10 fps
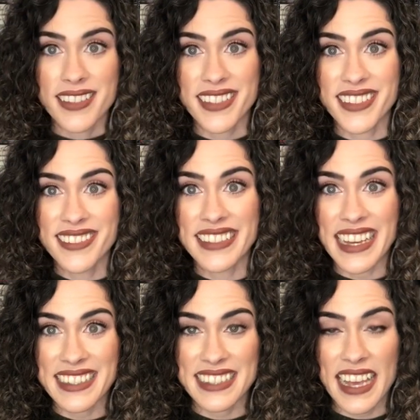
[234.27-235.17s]
so
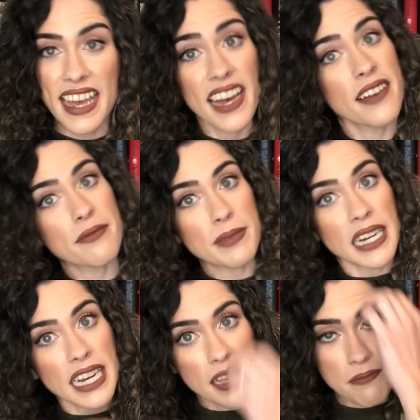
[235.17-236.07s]
next I have
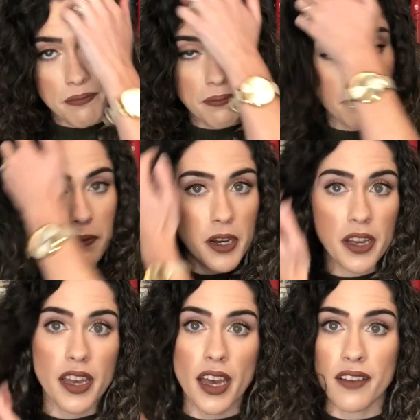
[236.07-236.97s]
my
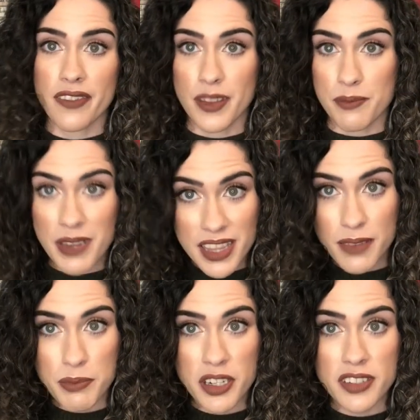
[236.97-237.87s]
book of the
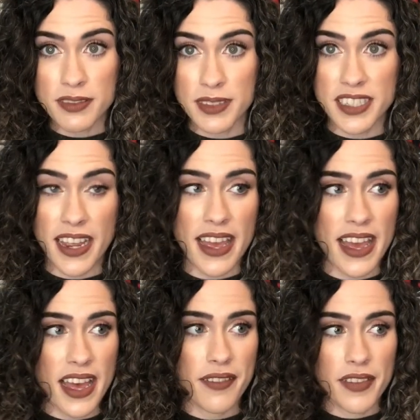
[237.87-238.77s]
month books, which I
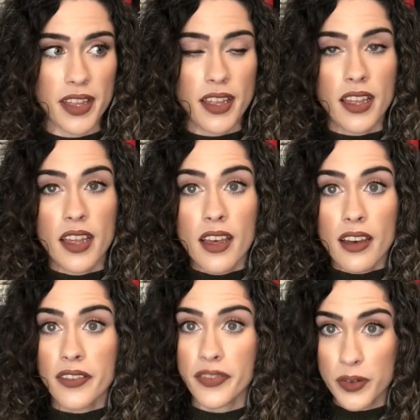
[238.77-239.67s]
have
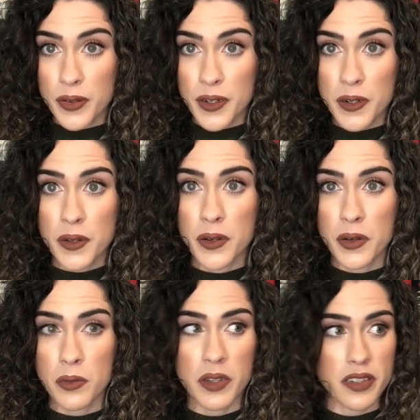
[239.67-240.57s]
four
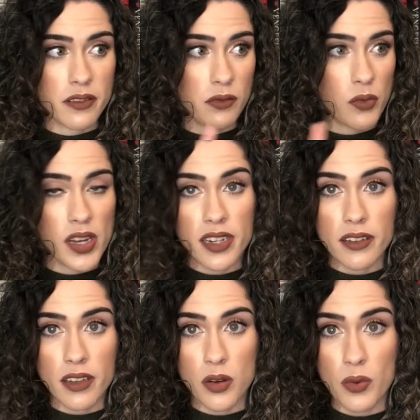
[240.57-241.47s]
with
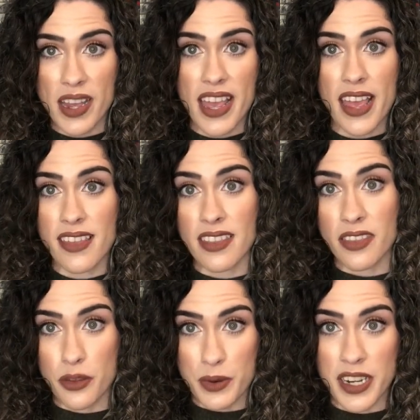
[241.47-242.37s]
one YA and
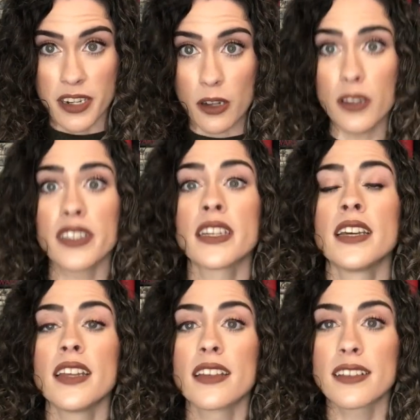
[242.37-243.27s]
then three adult.
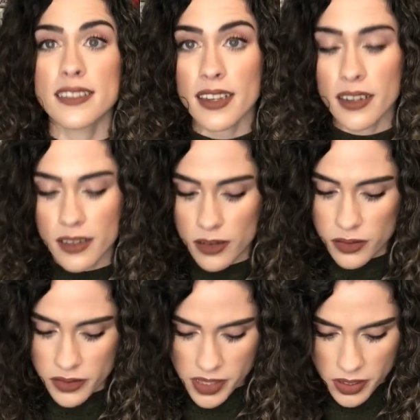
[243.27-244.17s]

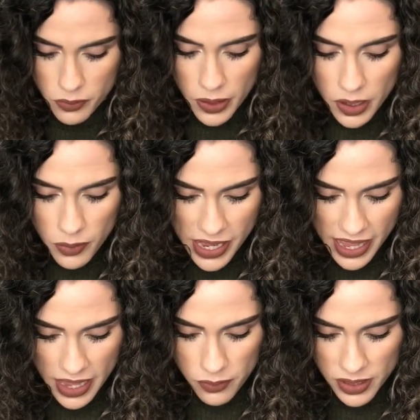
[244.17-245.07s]
So the one
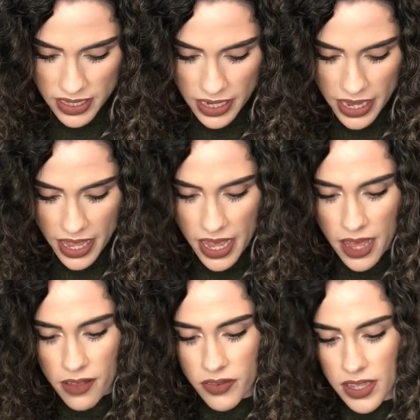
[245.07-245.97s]
YA one that I
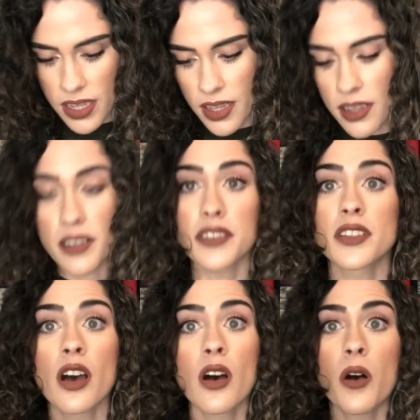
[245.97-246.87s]
have
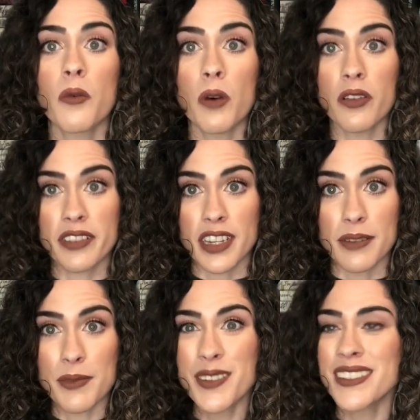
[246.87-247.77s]
is Woven
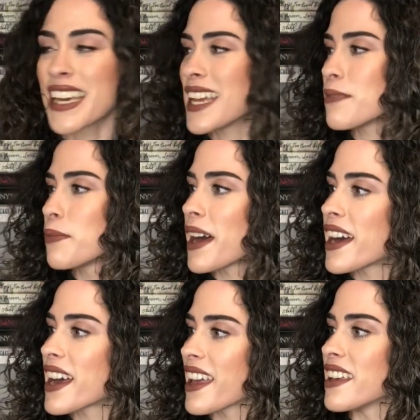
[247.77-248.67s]
in Moonlight
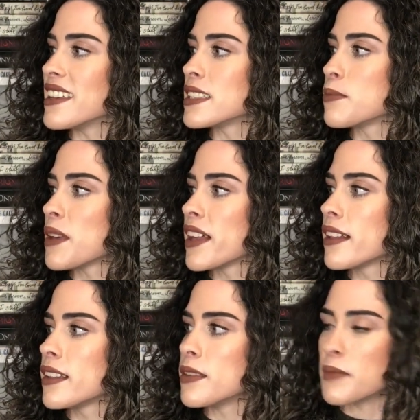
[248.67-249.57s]
by
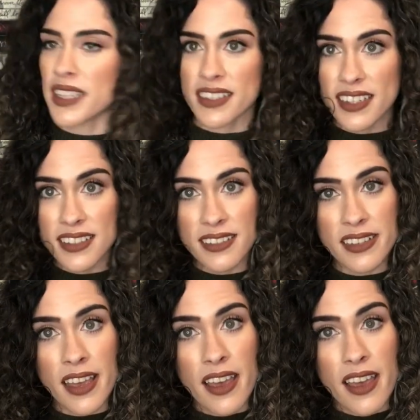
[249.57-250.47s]
Isabel Ibanez.